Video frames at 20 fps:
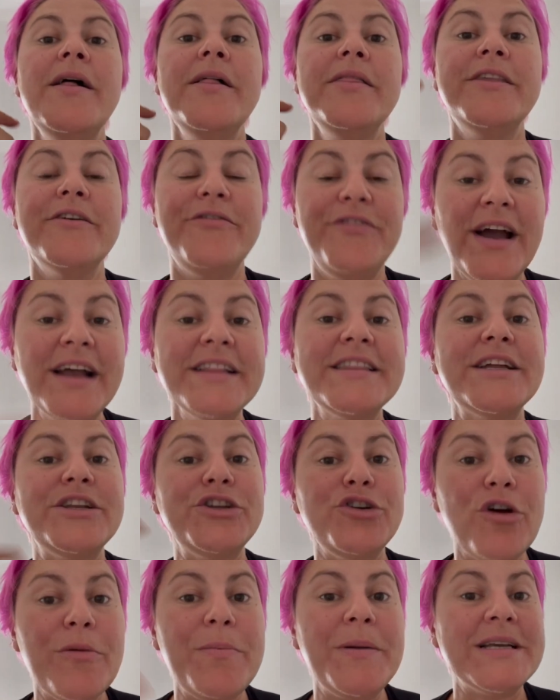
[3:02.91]
the fact that
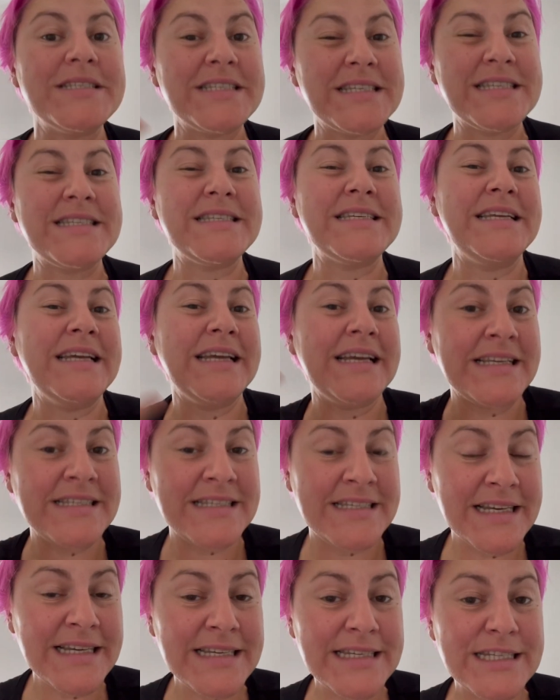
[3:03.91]
neuroplasticity
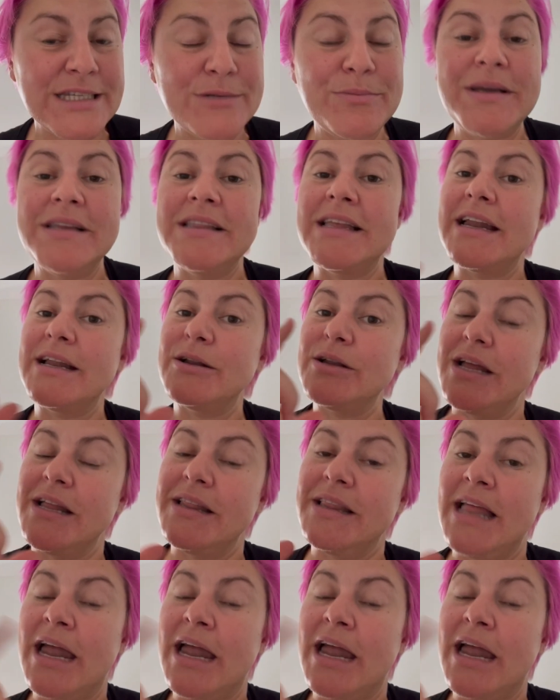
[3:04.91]
exists mean that it,